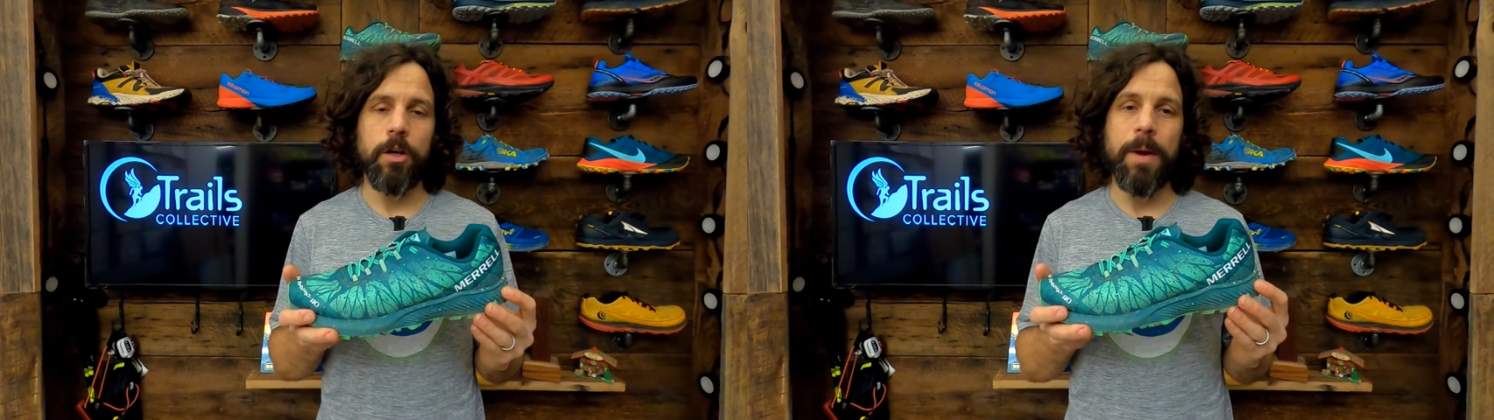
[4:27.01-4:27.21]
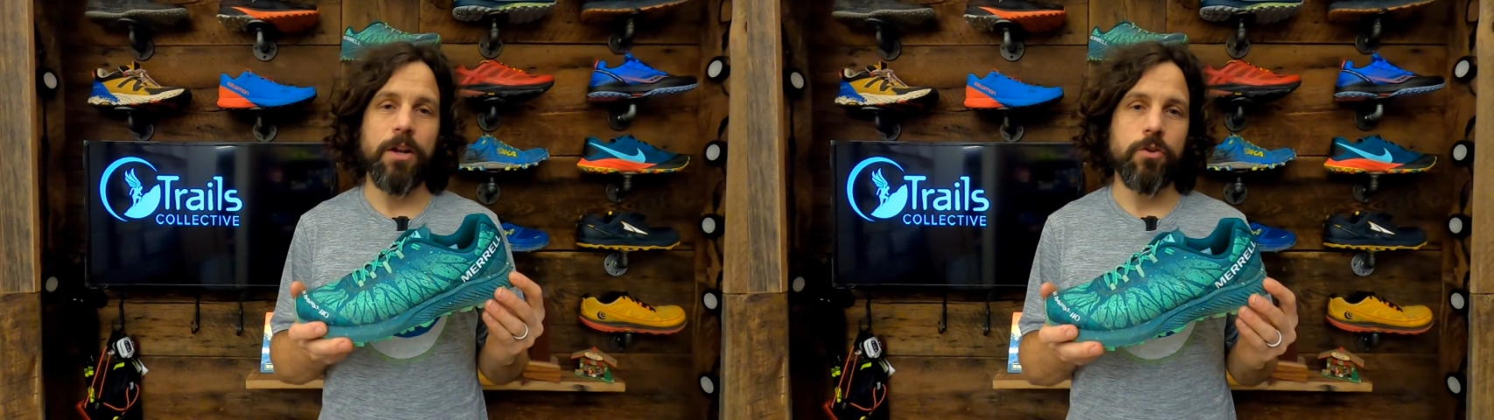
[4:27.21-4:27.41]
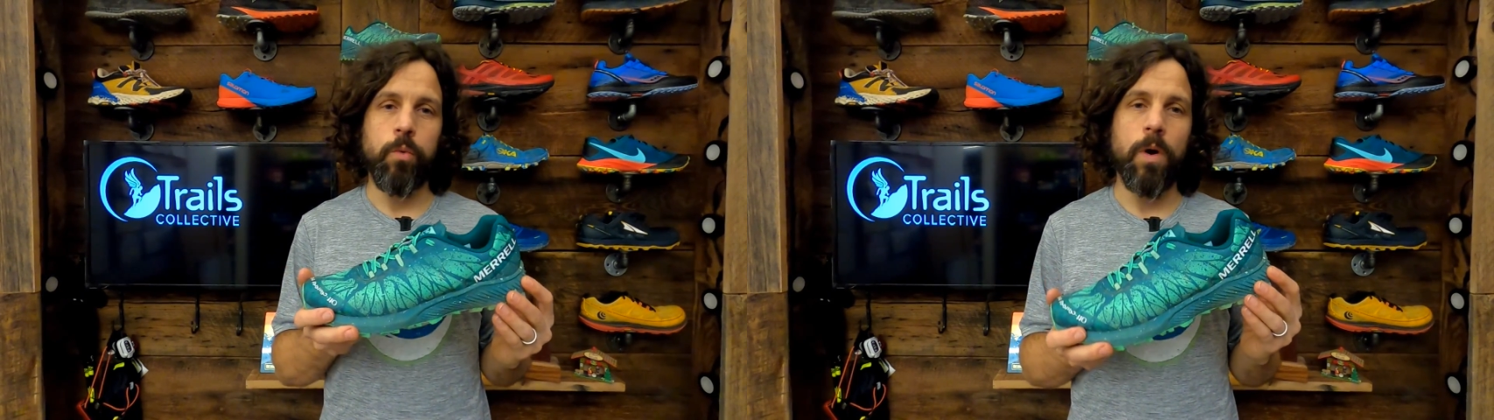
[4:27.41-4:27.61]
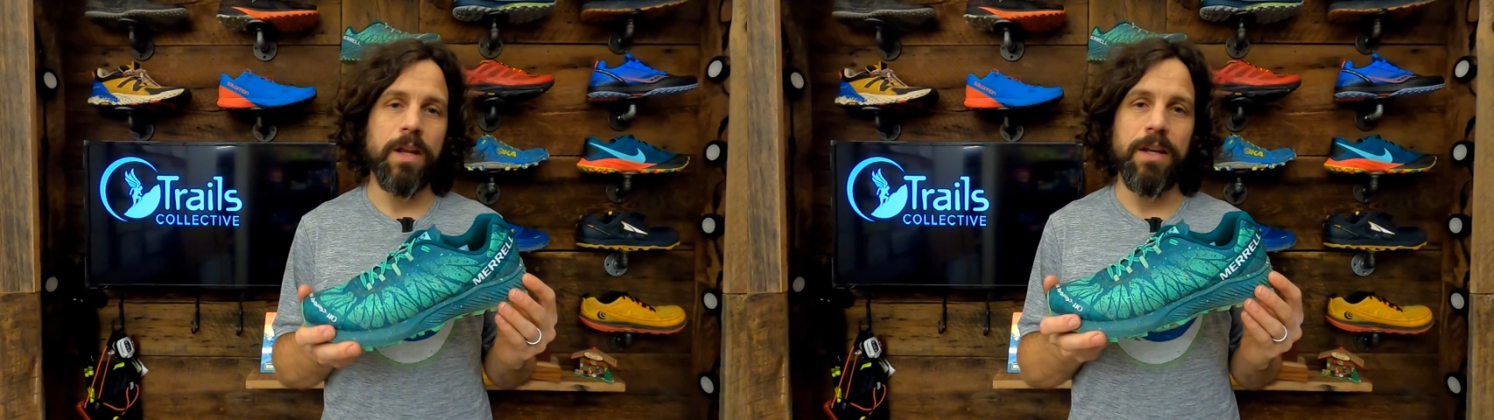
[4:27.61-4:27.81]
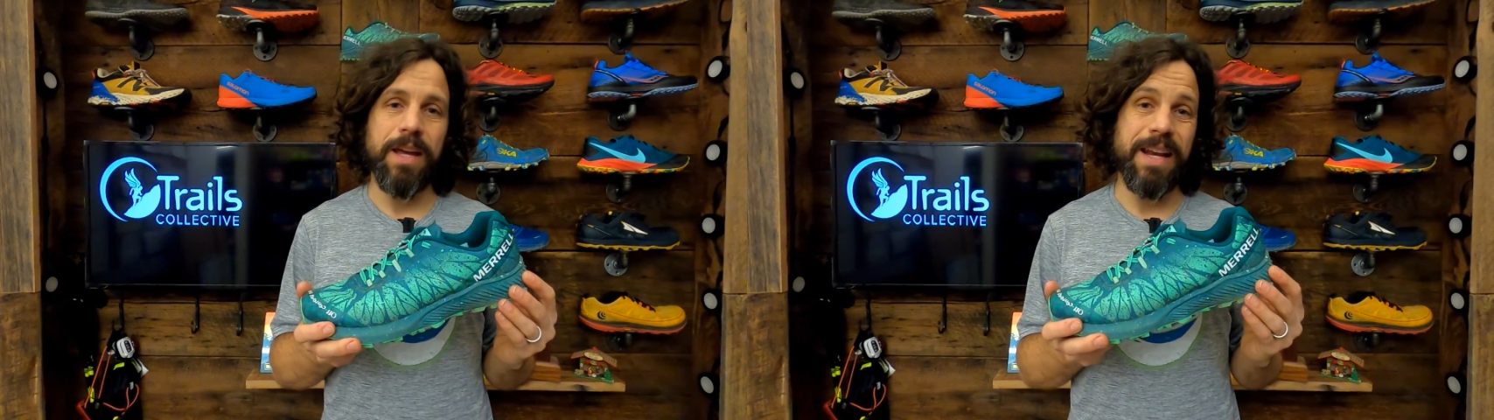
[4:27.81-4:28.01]
and about
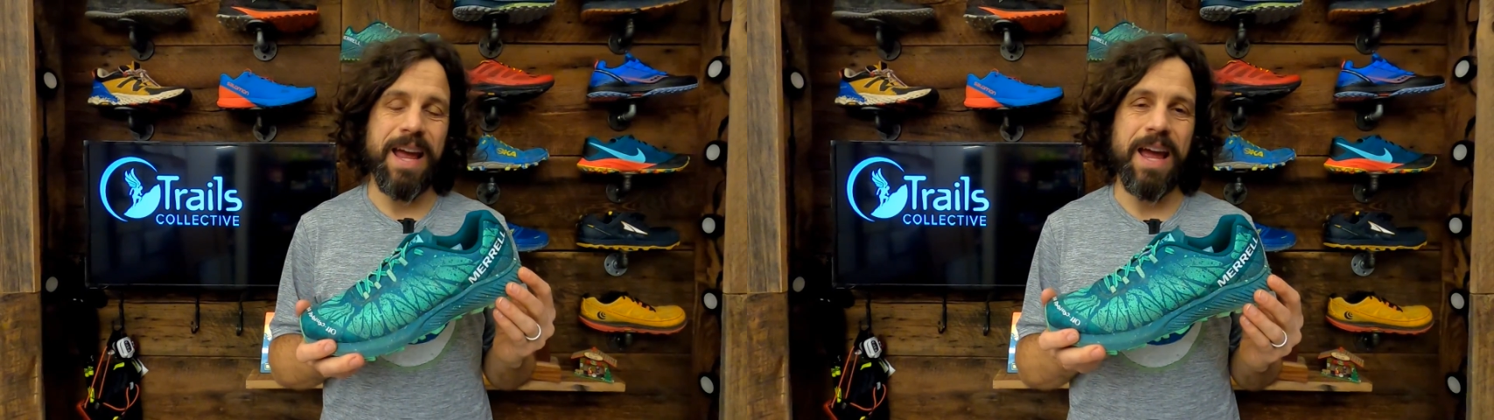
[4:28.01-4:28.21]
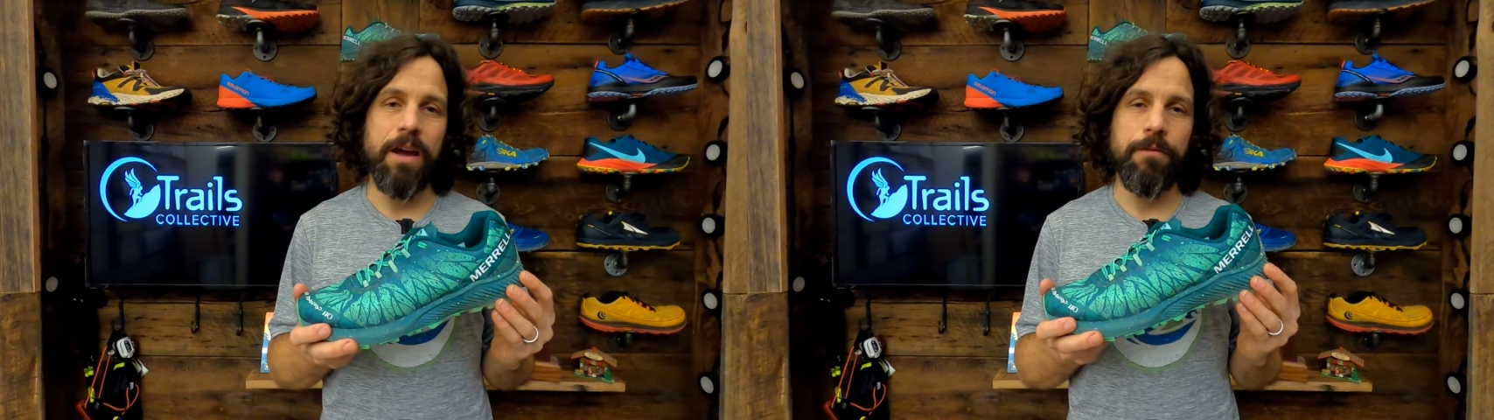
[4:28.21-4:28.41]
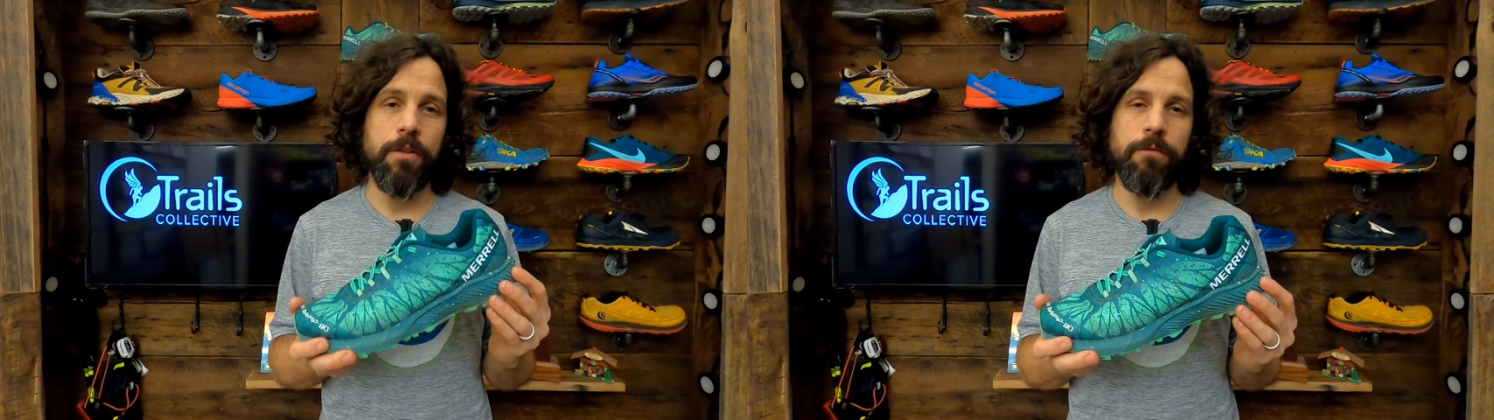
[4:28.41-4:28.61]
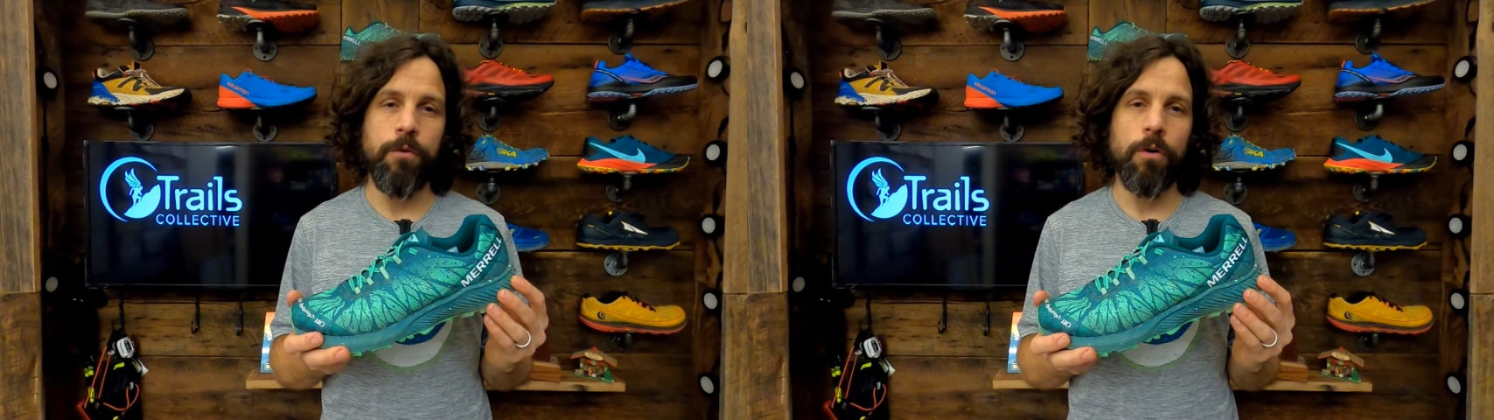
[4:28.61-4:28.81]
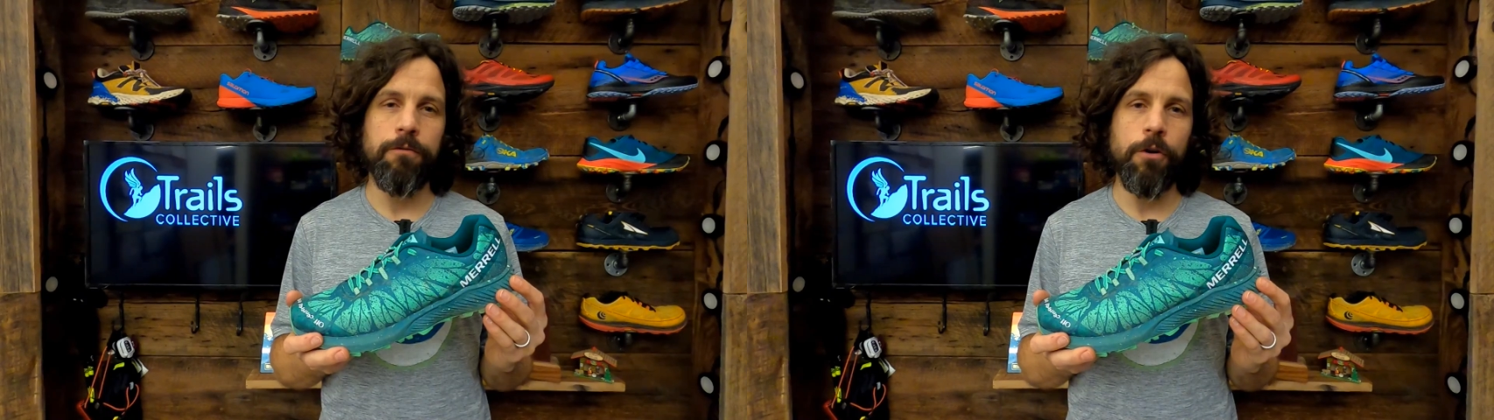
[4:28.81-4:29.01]
20.5 in the
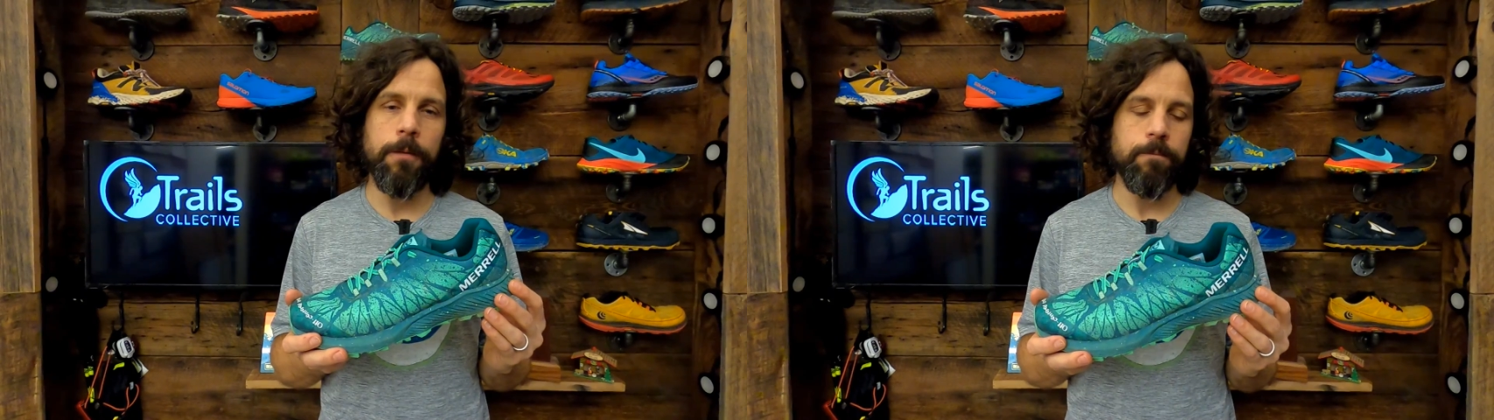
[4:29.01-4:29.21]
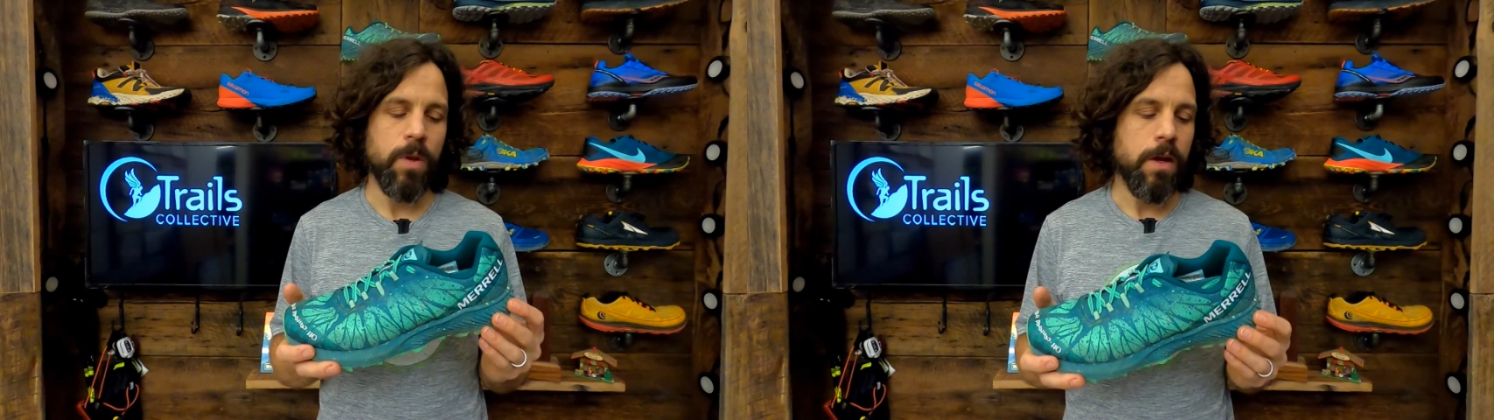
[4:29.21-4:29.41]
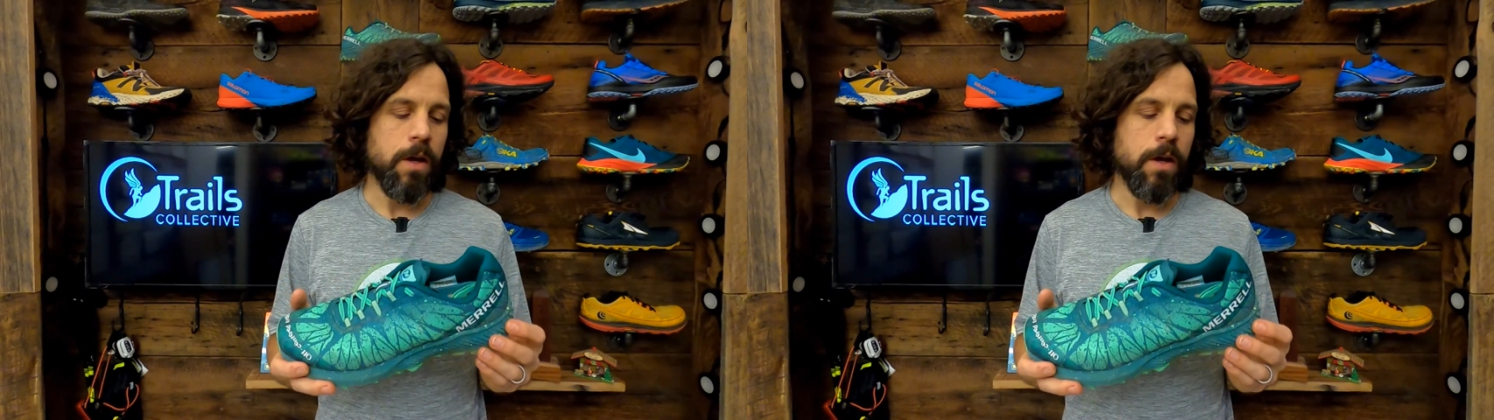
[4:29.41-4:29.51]
forefoot.